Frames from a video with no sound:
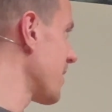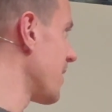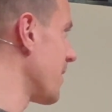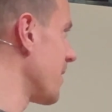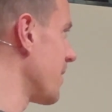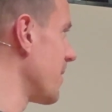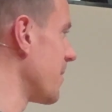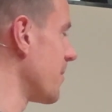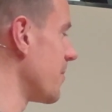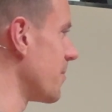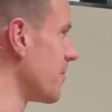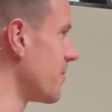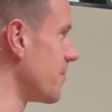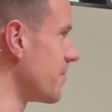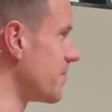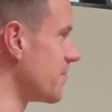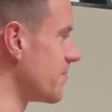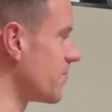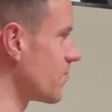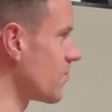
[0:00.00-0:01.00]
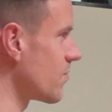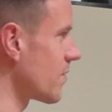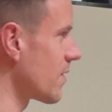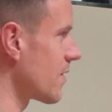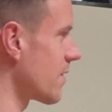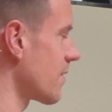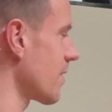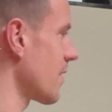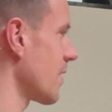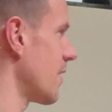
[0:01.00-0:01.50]
um,
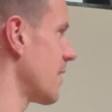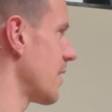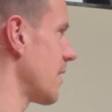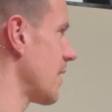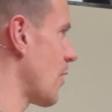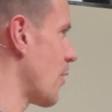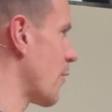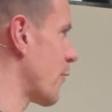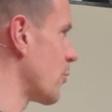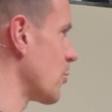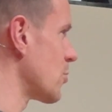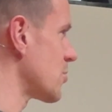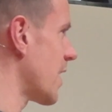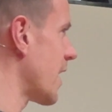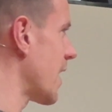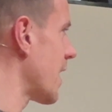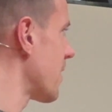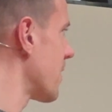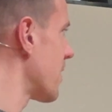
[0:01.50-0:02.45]
of course I had